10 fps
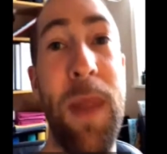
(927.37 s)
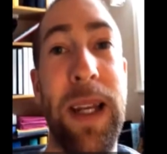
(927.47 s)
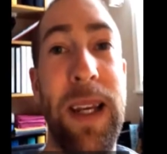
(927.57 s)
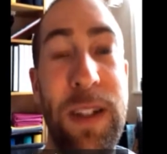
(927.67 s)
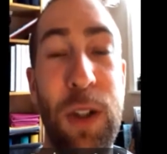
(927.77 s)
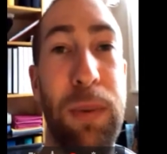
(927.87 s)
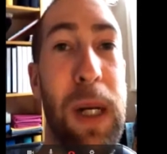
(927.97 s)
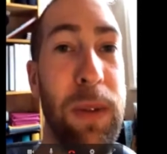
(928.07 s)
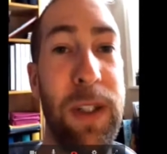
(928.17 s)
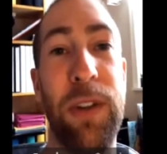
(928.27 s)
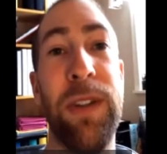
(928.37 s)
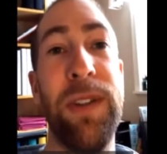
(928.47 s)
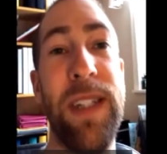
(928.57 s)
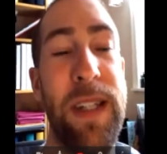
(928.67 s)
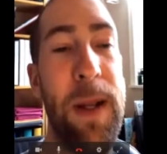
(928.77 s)
In that case, you're probably going to
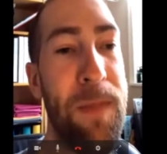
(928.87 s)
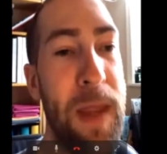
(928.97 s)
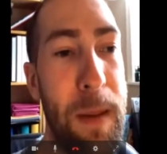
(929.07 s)
need